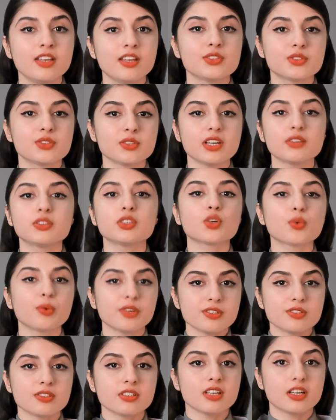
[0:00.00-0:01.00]
So now the
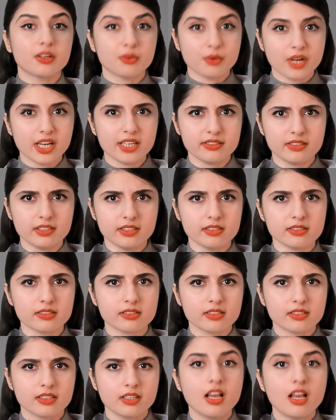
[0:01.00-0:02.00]
question
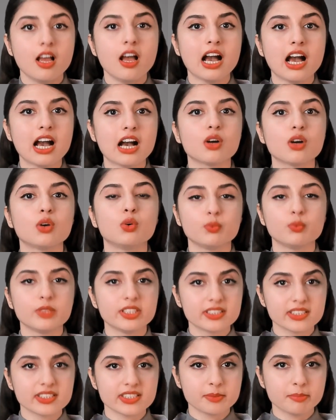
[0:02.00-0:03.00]
arises, how will
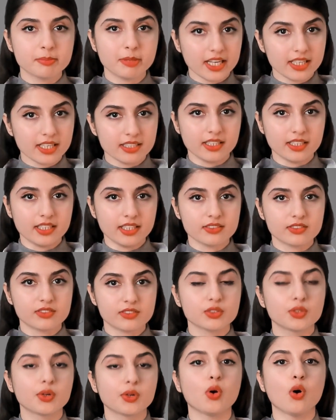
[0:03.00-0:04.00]
these
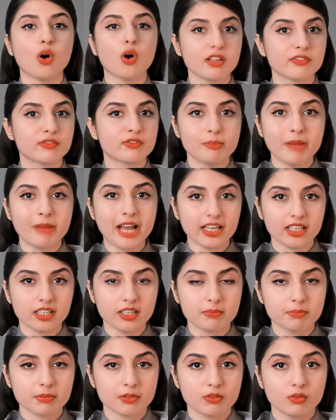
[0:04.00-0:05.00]
platelets call for
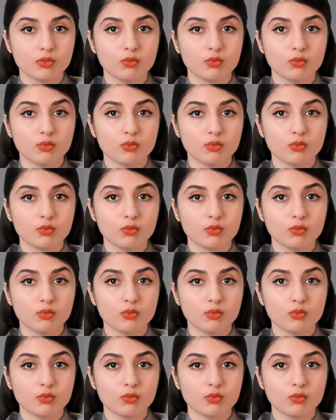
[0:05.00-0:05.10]
backup?